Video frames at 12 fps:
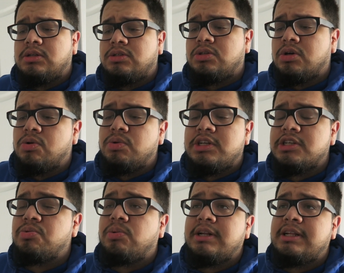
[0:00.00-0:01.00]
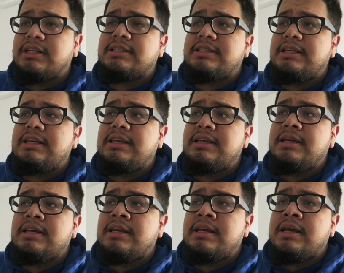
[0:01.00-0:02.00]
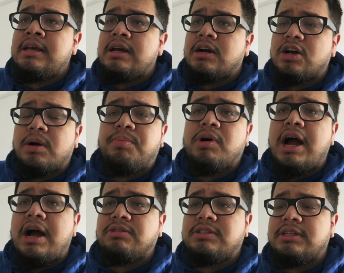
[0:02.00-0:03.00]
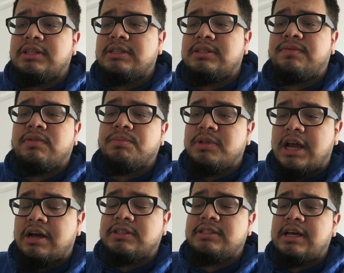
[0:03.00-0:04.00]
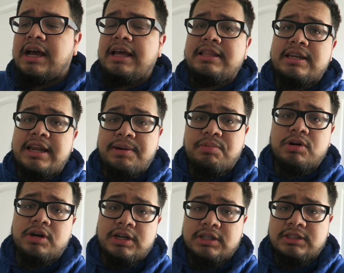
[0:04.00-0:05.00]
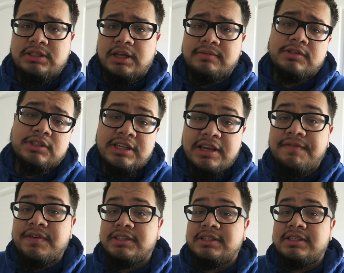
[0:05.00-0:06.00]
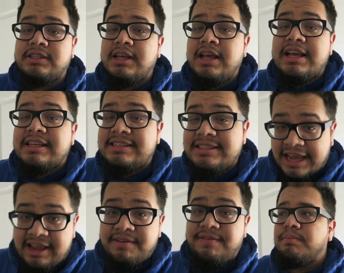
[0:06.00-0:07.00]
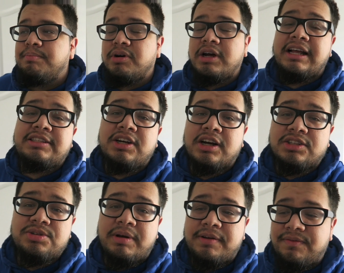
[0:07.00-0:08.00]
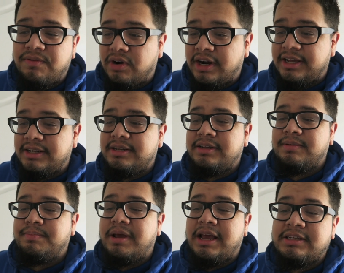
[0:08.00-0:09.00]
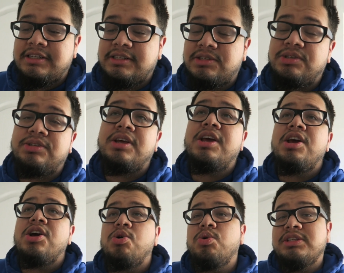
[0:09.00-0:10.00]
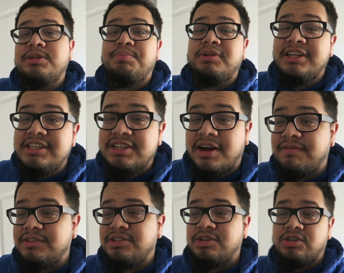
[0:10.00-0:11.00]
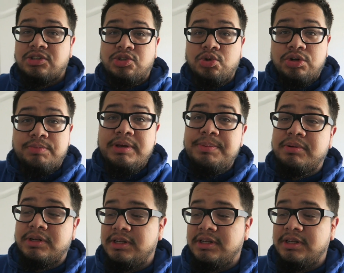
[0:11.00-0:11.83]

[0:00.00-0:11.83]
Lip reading: So we just wanted to see a couple houses from the outside, the neighborhood and stuff, to see if it's safe. But I talked to my friend, Panches, who is a police officer, soon to be